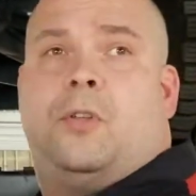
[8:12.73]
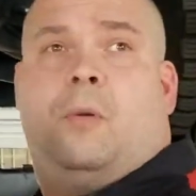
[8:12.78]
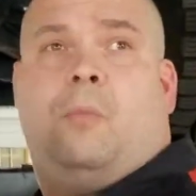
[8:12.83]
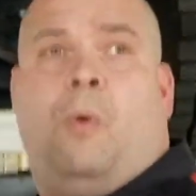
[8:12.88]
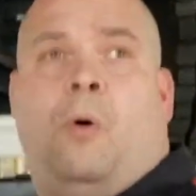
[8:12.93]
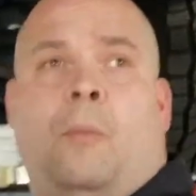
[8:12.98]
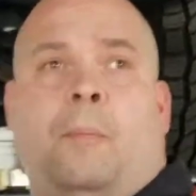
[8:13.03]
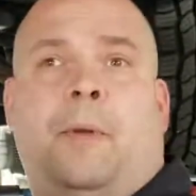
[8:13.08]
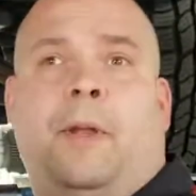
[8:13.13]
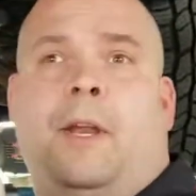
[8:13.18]

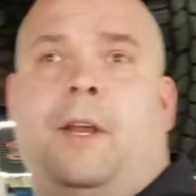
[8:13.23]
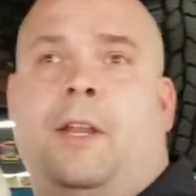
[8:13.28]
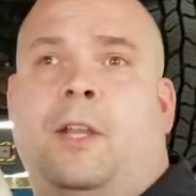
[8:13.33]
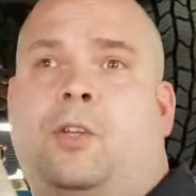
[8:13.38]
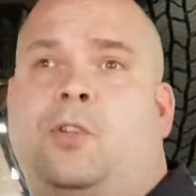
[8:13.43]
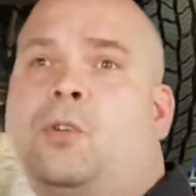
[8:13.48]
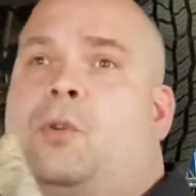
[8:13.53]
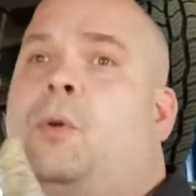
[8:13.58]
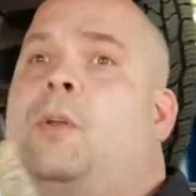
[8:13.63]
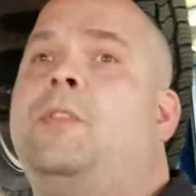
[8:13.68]
won't be an
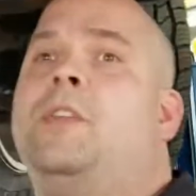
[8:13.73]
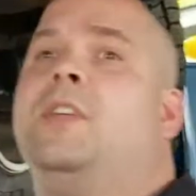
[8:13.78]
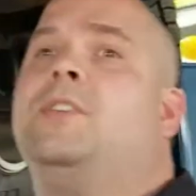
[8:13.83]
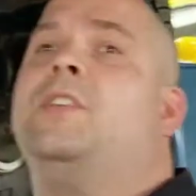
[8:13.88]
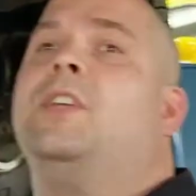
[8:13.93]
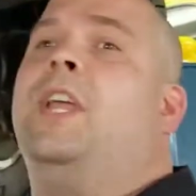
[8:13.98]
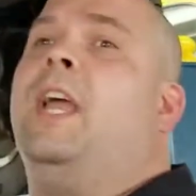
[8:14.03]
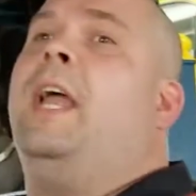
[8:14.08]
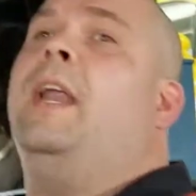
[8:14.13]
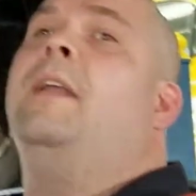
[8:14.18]
issue. And then
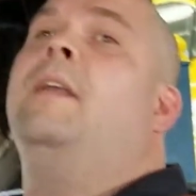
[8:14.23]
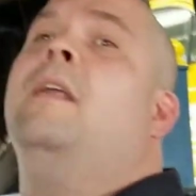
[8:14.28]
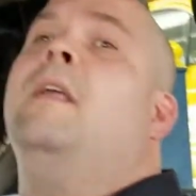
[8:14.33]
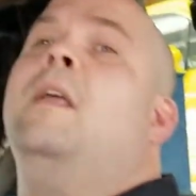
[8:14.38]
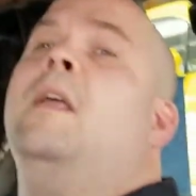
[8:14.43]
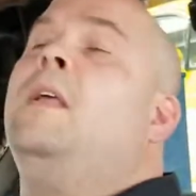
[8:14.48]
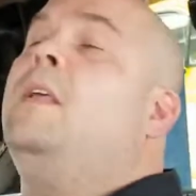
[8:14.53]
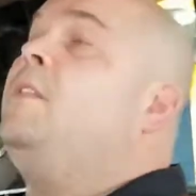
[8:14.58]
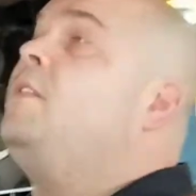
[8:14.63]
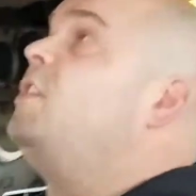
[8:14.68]
again,
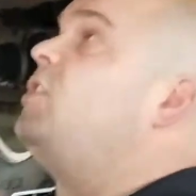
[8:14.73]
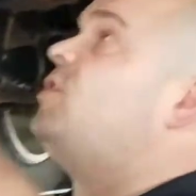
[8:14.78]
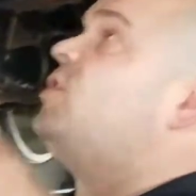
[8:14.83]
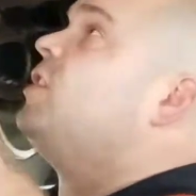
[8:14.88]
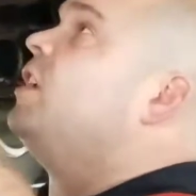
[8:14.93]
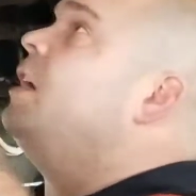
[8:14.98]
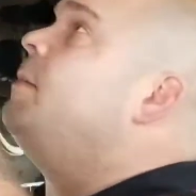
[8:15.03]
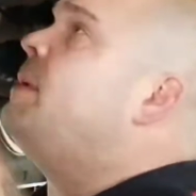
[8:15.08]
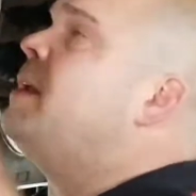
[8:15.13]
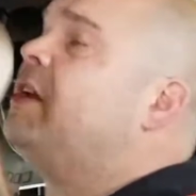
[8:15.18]
this is
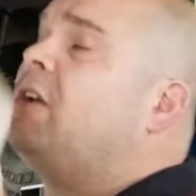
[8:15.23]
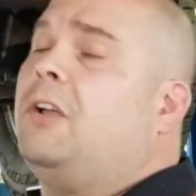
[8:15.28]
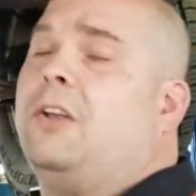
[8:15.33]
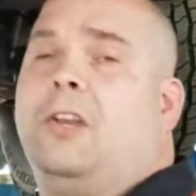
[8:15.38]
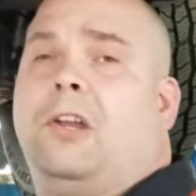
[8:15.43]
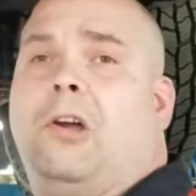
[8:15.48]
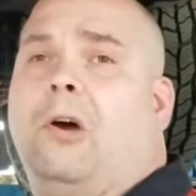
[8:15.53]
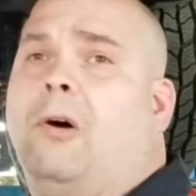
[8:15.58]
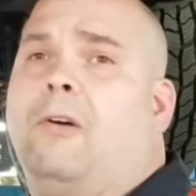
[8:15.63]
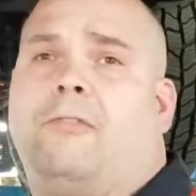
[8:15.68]
going to be good to
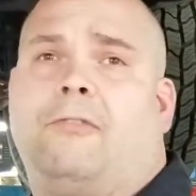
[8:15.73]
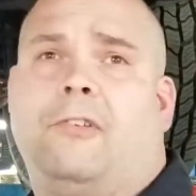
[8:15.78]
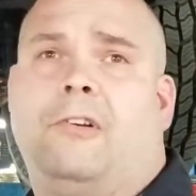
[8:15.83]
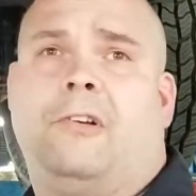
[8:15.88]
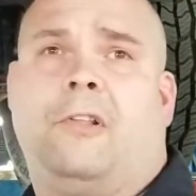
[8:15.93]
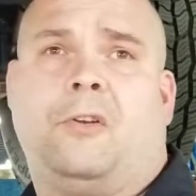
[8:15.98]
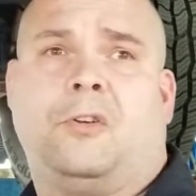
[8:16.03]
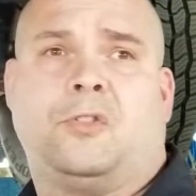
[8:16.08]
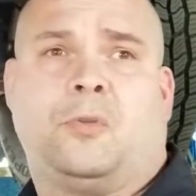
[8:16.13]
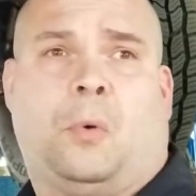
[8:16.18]
go for
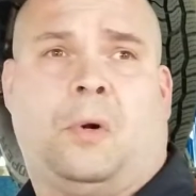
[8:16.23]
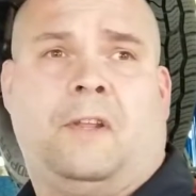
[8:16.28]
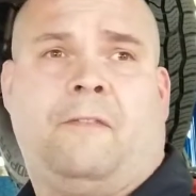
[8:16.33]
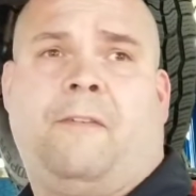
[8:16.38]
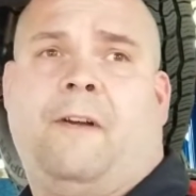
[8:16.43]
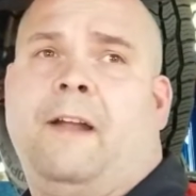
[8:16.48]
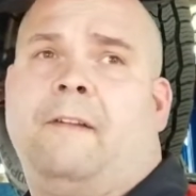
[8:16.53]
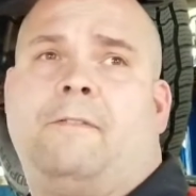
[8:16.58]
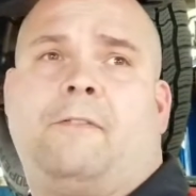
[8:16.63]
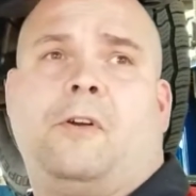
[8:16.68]
another
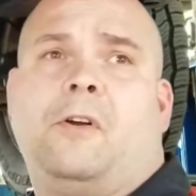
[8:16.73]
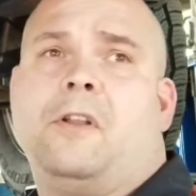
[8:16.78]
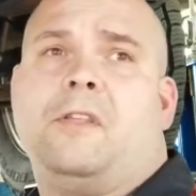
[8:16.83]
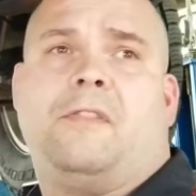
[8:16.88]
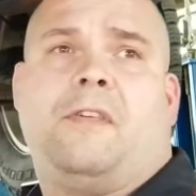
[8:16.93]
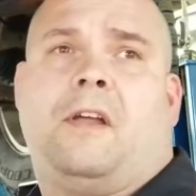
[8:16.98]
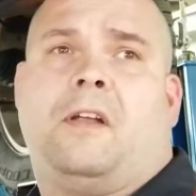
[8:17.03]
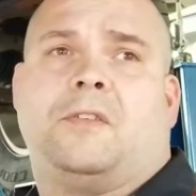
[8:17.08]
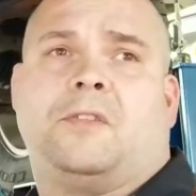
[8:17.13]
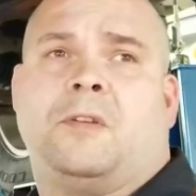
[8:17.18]
25,
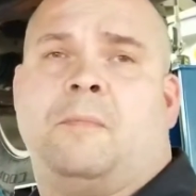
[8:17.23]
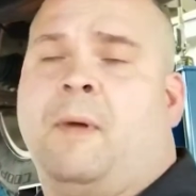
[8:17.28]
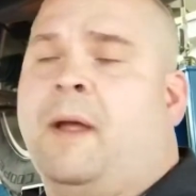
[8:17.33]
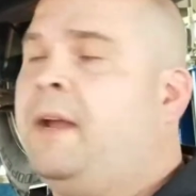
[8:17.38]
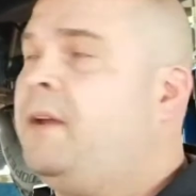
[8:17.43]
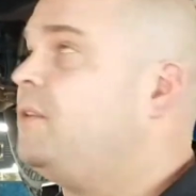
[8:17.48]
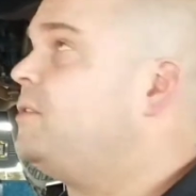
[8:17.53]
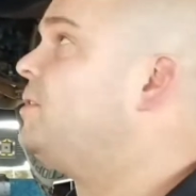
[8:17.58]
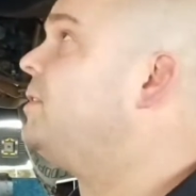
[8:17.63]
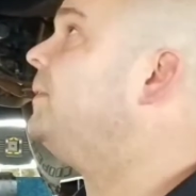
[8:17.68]
30,000
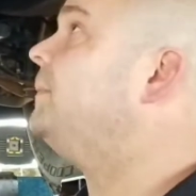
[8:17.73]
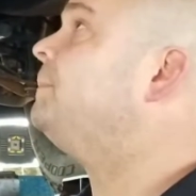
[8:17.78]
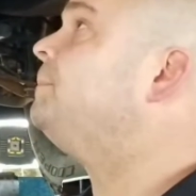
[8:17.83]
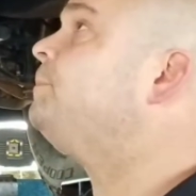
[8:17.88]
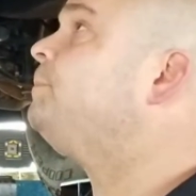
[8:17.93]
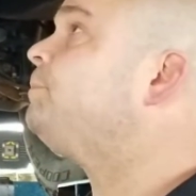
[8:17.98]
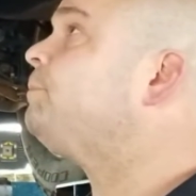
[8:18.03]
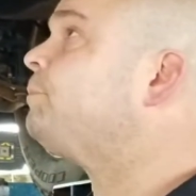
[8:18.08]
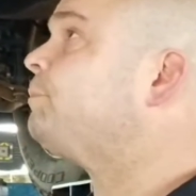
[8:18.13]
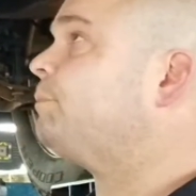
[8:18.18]
miles.
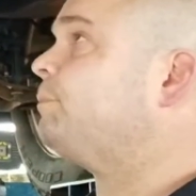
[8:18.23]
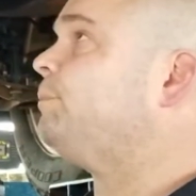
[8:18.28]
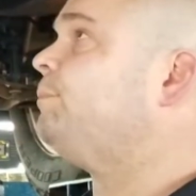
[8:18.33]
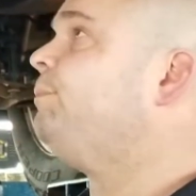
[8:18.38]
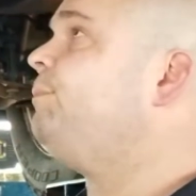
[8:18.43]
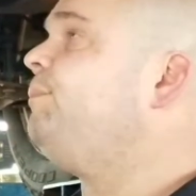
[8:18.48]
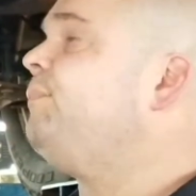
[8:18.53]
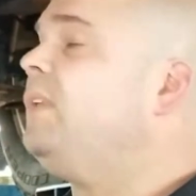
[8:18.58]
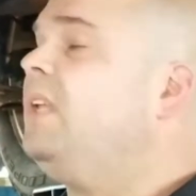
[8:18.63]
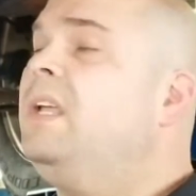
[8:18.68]

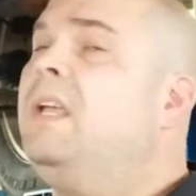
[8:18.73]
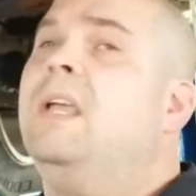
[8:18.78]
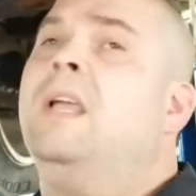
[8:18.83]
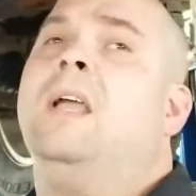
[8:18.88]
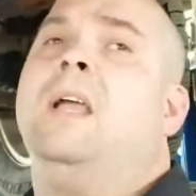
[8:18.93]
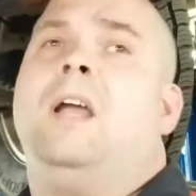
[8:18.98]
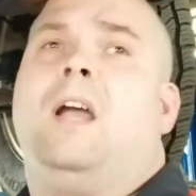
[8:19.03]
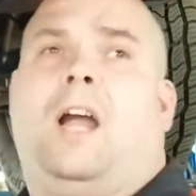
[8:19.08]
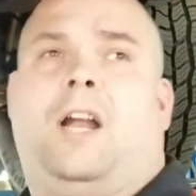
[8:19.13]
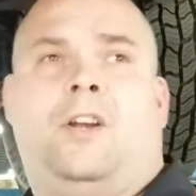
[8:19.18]

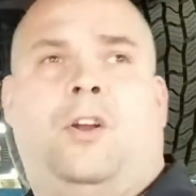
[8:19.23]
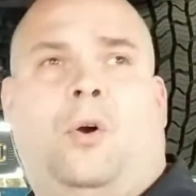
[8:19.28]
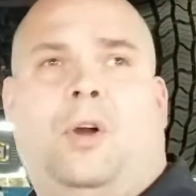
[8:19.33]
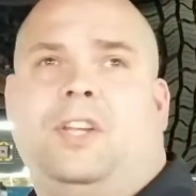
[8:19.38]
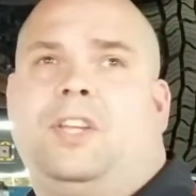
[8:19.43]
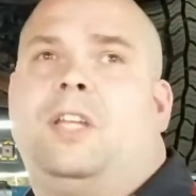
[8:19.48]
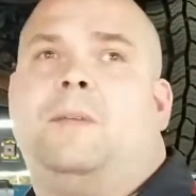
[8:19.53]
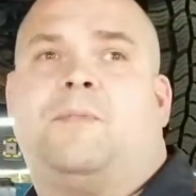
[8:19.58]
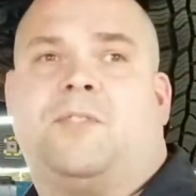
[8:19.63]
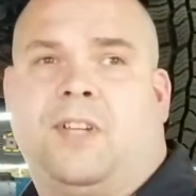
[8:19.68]
I know I
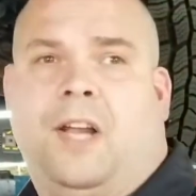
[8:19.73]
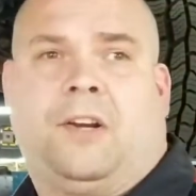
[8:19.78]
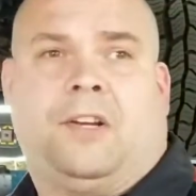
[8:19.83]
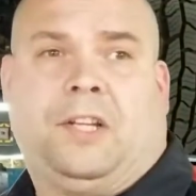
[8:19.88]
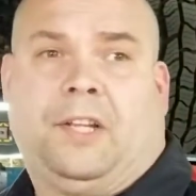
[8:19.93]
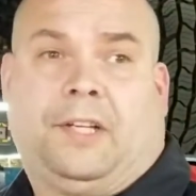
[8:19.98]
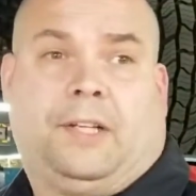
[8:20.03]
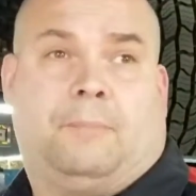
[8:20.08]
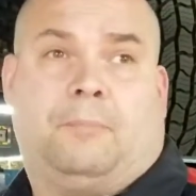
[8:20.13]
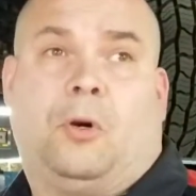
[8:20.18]
keep sounding
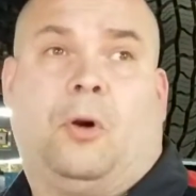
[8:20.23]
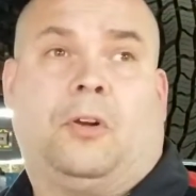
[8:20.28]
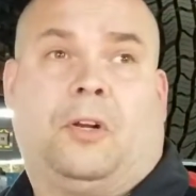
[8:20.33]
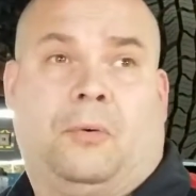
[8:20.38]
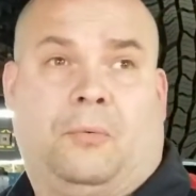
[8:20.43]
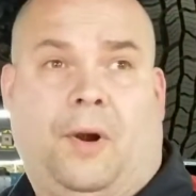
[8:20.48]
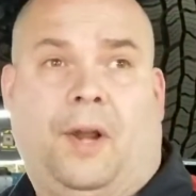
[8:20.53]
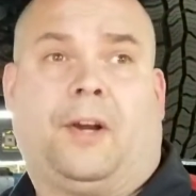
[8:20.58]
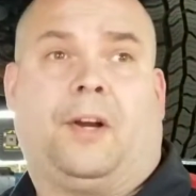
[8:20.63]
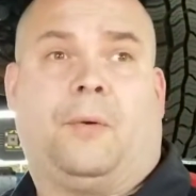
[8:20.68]
like a broken
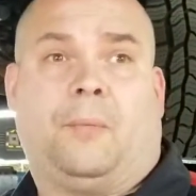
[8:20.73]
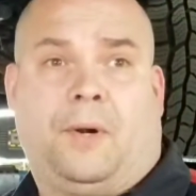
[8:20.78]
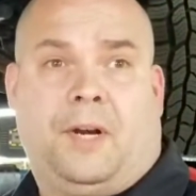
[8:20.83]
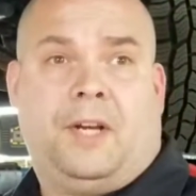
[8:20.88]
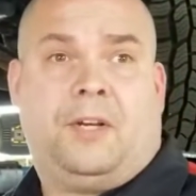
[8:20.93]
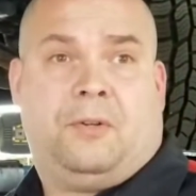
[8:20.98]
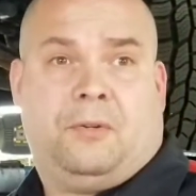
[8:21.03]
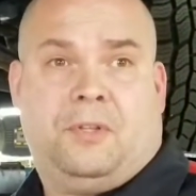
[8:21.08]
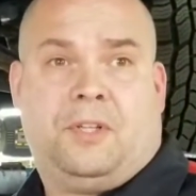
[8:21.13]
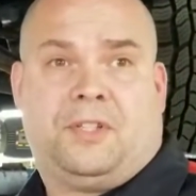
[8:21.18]
record when I
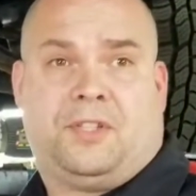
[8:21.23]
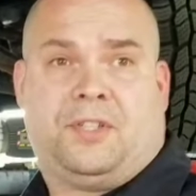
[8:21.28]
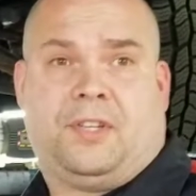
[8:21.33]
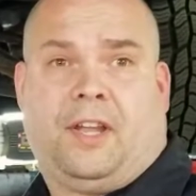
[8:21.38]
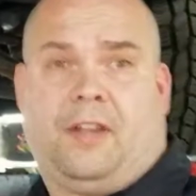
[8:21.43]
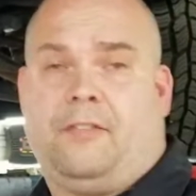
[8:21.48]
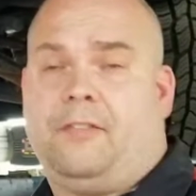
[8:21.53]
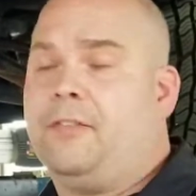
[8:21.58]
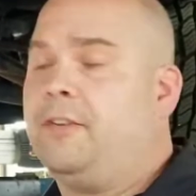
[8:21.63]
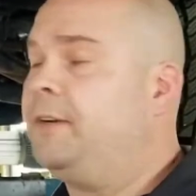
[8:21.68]
do this
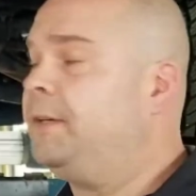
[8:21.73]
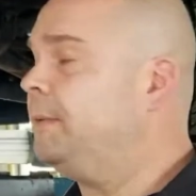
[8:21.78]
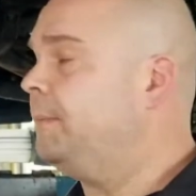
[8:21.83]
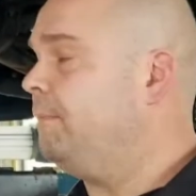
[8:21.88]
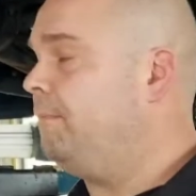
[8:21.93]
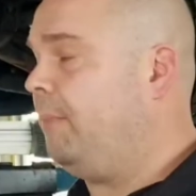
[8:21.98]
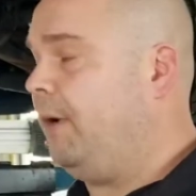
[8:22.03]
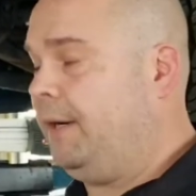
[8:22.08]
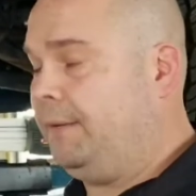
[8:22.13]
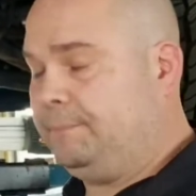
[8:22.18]
stuff,
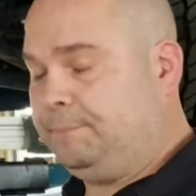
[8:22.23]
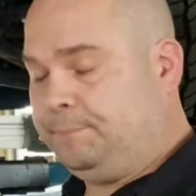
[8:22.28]
but